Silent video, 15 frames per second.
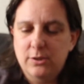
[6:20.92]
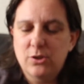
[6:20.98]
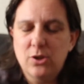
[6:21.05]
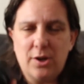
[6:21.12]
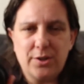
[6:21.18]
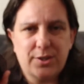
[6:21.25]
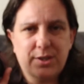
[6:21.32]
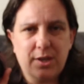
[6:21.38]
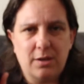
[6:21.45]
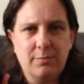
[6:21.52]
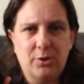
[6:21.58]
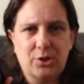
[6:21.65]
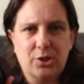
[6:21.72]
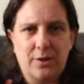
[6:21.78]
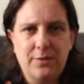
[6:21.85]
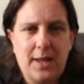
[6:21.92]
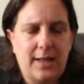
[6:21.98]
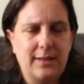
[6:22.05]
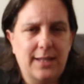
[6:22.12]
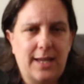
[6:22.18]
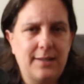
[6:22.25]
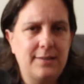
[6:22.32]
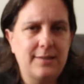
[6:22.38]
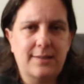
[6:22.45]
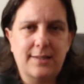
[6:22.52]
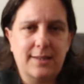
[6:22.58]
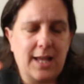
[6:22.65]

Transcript: Not so much on that lens.